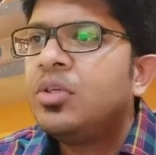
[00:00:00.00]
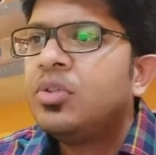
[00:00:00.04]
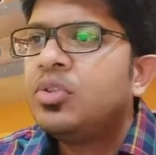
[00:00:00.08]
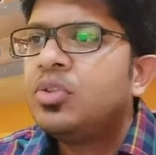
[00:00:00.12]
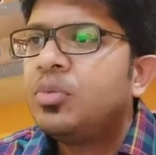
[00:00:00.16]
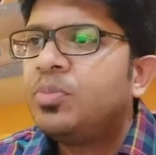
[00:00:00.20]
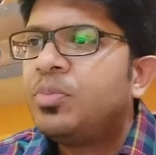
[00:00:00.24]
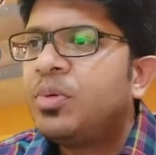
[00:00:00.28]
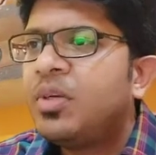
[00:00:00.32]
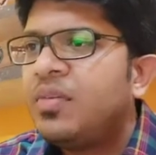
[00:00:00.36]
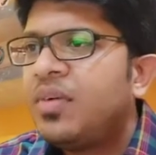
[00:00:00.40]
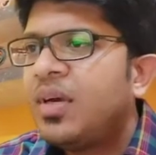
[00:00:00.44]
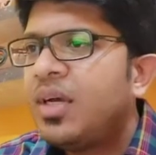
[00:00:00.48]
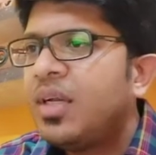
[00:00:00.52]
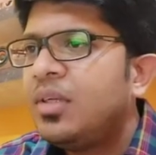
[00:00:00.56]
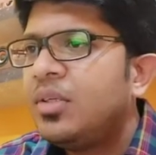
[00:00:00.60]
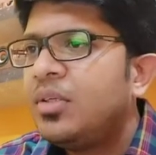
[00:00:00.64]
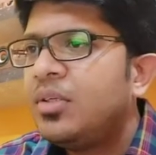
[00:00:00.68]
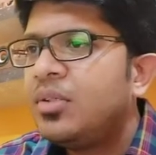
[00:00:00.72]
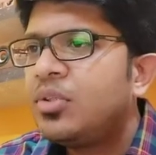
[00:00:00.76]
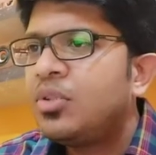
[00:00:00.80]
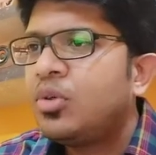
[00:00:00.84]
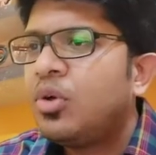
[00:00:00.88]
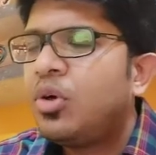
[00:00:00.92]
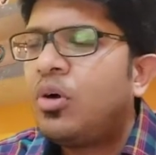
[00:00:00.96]
So
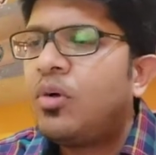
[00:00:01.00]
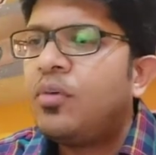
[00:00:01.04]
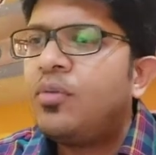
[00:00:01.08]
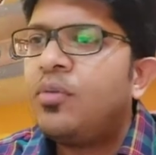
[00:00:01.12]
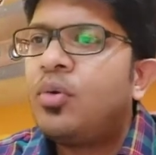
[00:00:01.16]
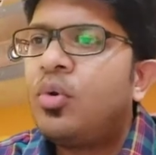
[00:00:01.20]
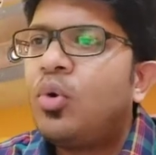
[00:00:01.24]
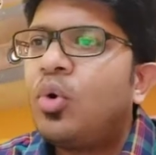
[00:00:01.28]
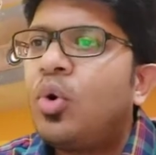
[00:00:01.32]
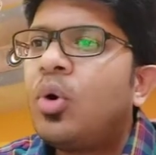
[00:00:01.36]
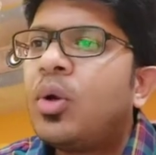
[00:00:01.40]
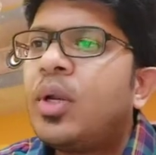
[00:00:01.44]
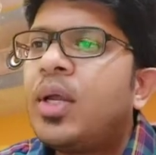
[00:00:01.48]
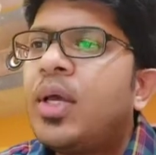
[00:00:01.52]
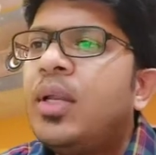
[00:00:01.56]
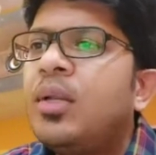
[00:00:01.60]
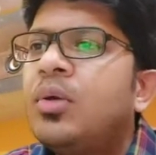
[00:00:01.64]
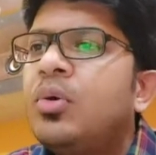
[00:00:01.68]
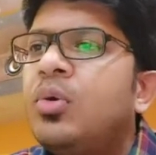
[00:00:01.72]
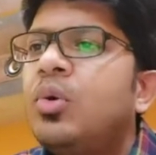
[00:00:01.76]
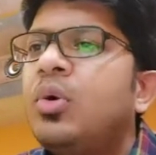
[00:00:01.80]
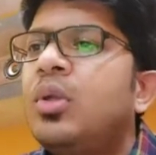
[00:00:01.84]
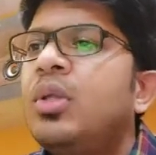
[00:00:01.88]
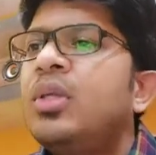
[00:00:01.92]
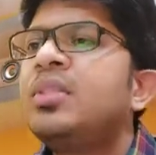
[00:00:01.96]
prevalence of
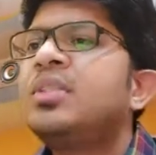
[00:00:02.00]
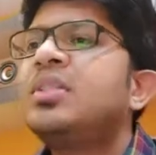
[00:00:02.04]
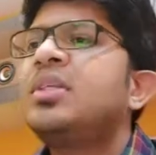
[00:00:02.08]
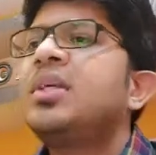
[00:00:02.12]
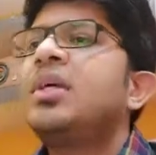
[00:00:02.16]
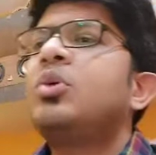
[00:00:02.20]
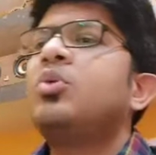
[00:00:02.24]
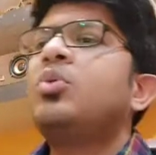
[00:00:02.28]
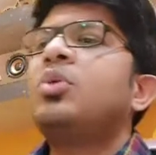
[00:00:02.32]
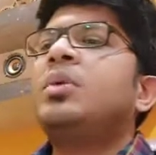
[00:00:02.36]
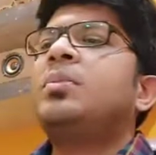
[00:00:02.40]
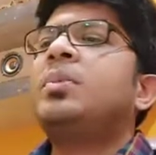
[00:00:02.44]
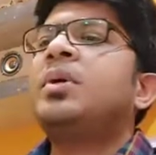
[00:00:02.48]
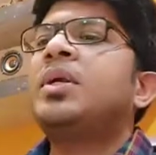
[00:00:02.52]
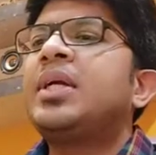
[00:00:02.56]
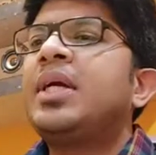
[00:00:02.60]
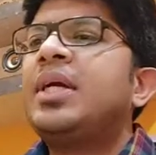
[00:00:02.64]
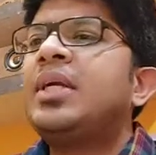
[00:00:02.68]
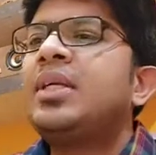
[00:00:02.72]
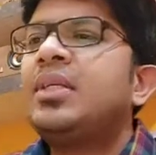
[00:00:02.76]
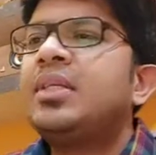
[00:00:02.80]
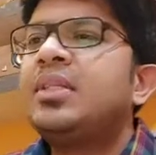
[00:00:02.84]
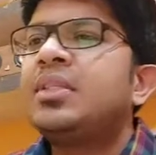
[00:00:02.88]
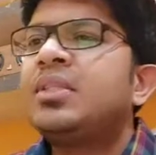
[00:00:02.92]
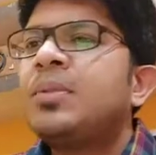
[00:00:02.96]
non-alcoholic
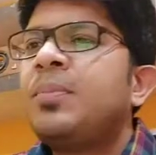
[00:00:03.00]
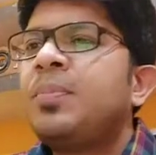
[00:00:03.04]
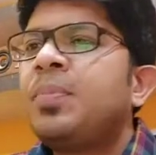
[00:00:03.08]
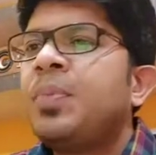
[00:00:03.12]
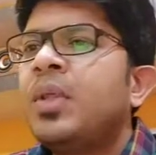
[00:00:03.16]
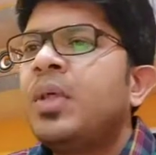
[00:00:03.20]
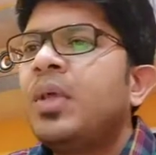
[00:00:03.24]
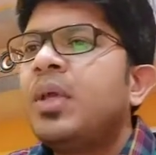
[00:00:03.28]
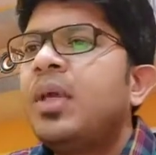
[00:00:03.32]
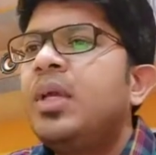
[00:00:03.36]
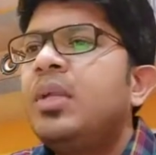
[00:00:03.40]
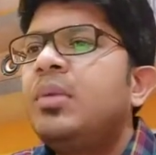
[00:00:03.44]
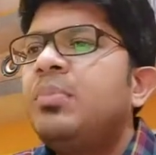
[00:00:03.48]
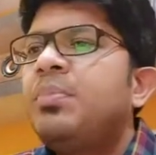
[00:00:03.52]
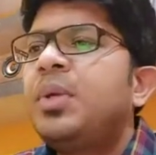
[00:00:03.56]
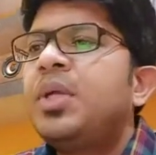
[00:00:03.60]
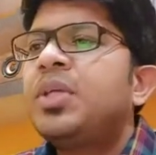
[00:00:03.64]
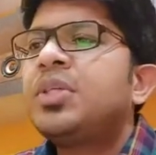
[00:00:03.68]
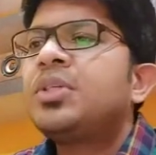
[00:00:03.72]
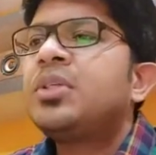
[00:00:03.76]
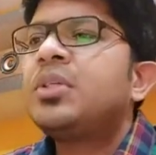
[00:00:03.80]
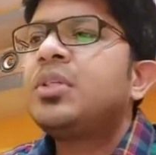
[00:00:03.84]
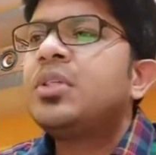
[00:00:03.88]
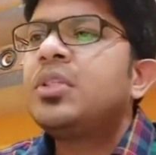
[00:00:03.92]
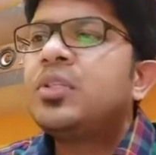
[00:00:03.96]
steatohepatitis in
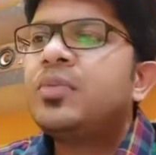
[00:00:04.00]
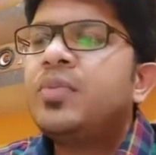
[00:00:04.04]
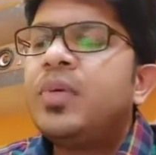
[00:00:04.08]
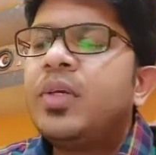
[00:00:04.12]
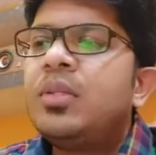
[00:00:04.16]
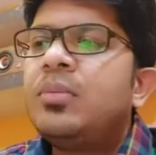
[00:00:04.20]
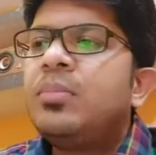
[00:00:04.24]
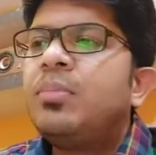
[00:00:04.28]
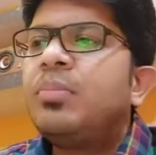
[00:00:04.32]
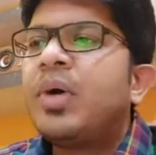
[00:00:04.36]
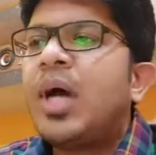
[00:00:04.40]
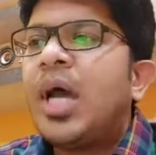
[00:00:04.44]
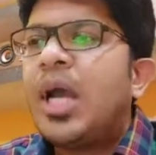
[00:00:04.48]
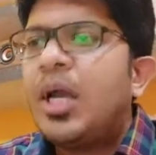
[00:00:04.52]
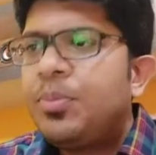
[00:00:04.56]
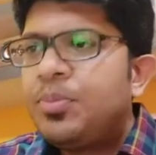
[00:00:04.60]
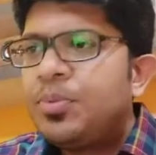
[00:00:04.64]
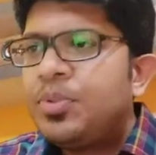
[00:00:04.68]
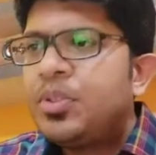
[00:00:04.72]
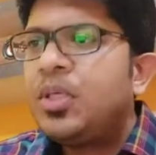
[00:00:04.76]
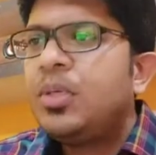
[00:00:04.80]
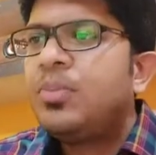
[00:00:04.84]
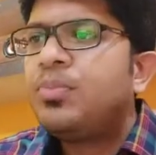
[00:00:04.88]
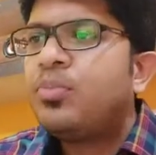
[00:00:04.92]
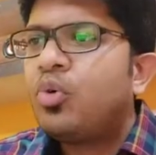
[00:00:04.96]
patients with
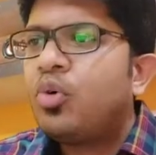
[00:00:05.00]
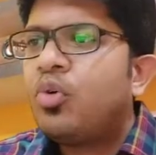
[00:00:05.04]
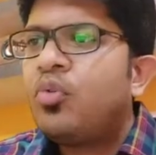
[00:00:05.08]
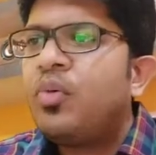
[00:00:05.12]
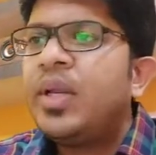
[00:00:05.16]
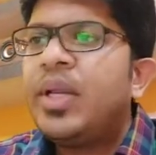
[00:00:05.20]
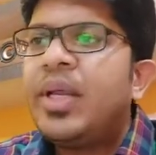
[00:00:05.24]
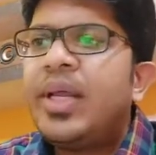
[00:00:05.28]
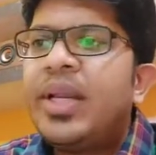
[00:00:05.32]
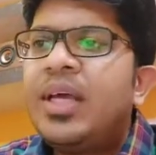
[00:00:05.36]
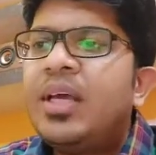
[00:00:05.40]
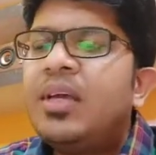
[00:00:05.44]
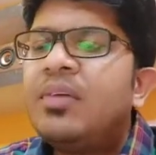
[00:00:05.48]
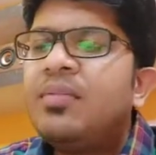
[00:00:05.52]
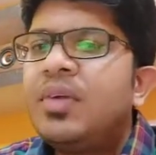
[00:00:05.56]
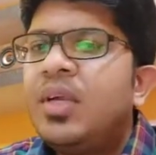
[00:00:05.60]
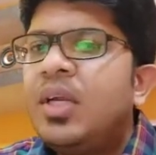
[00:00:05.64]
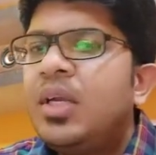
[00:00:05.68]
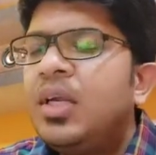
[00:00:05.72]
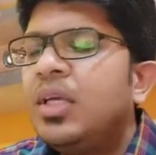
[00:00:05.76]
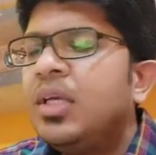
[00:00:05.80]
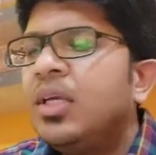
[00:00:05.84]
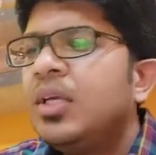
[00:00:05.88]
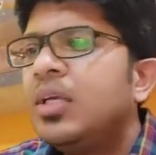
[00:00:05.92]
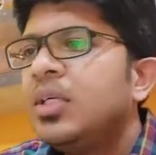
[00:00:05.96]
biopsy proven
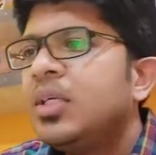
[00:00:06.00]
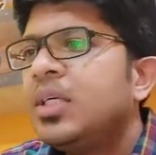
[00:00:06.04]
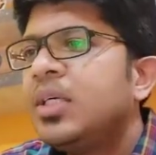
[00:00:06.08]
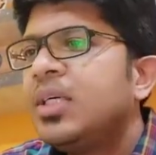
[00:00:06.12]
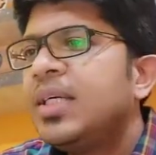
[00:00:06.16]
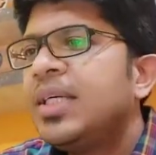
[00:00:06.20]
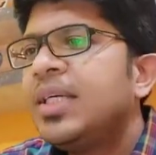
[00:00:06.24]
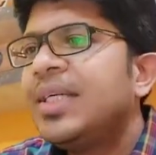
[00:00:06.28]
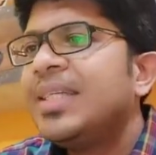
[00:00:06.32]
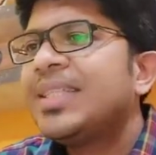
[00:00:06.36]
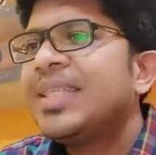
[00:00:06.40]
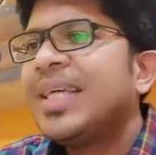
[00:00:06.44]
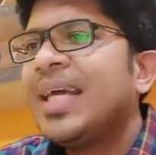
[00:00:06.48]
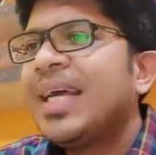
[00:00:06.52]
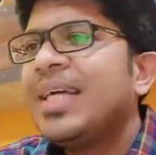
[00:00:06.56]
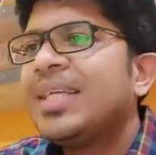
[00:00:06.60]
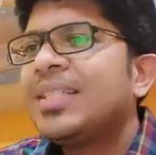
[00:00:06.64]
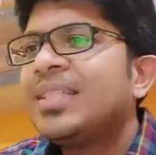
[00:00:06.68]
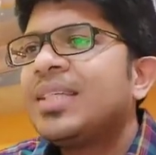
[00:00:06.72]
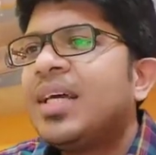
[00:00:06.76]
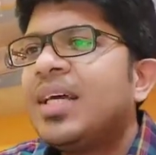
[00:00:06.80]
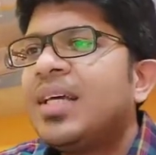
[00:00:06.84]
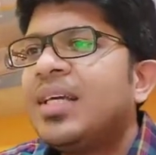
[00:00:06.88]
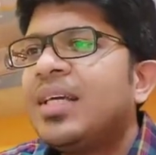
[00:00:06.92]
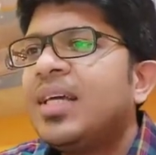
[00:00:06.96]
NAFLD is
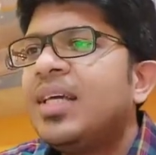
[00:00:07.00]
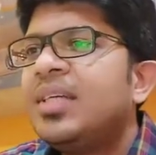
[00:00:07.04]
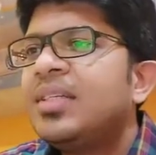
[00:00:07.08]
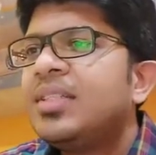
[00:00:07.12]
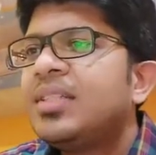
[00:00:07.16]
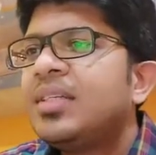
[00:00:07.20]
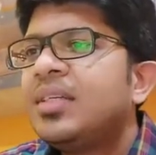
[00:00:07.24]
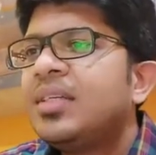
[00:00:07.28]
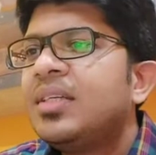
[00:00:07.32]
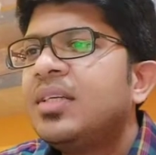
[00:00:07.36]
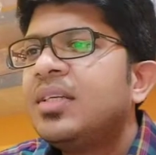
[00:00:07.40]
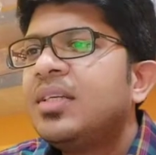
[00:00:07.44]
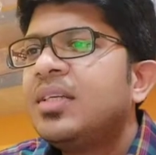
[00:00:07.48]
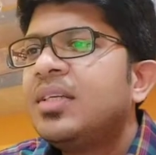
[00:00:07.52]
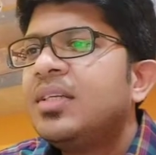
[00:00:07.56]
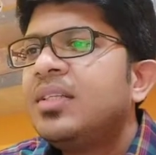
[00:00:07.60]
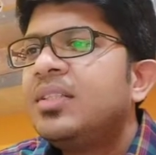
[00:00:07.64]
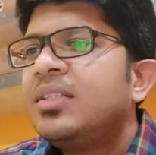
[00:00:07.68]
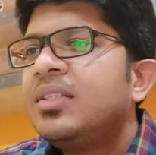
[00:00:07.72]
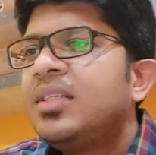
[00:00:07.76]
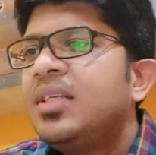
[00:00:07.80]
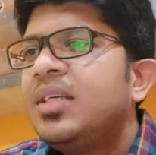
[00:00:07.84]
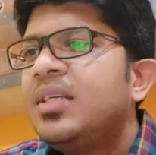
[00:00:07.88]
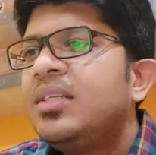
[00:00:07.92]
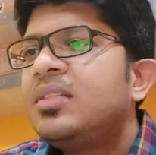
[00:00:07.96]
as high as
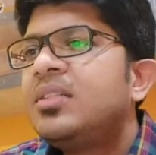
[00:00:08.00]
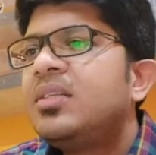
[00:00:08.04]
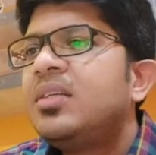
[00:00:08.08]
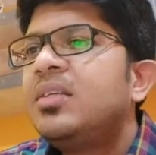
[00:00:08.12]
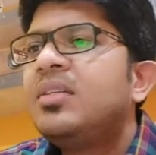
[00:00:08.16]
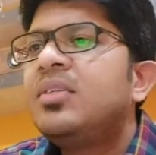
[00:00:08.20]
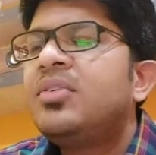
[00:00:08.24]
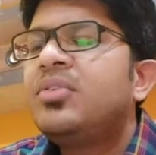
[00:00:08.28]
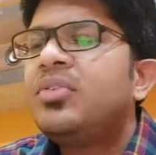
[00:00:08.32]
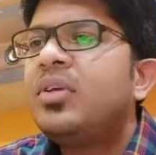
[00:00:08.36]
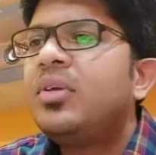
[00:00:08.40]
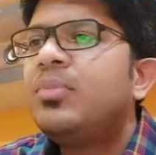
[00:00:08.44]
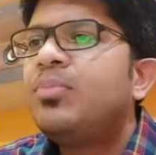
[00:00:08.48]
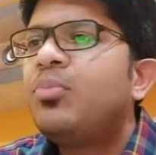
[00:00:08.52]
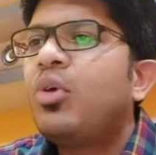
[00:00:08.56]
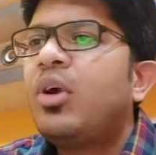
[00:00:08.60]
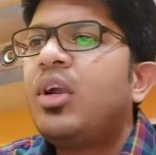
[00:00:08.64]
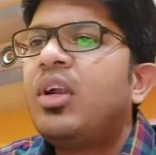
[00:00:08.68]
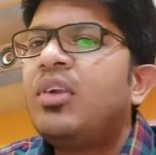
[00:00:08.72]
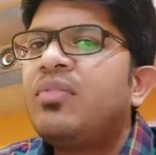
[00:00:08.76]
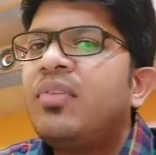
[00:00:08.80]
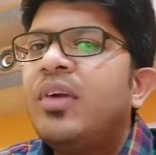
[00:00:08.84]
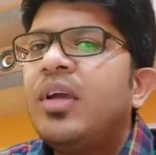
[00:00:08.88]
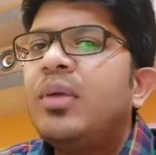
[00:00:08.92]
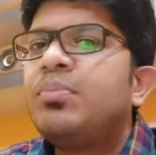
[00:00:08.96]

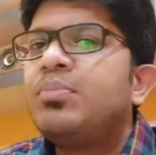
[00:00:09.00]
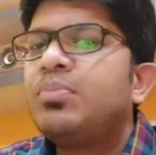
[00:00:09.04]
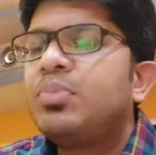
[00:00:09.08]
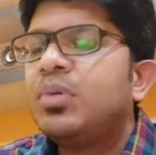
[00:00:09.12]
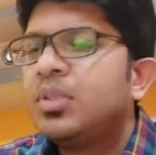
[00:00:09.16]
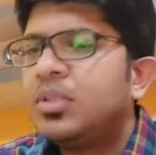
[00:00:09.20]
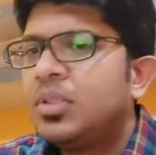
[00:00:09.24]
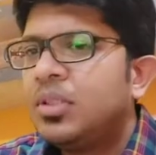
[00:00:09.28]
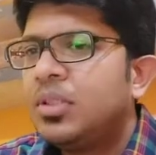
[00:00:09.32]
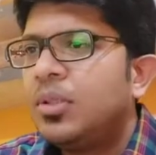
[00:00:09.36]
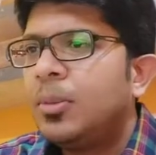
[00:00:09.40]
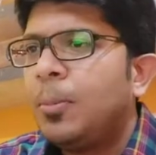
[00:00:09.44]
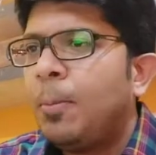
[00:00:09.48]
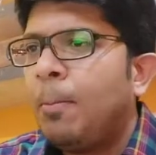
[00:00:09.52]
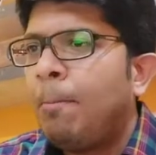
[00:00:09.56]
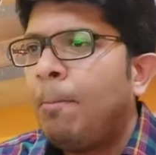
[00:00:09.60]
63.5%.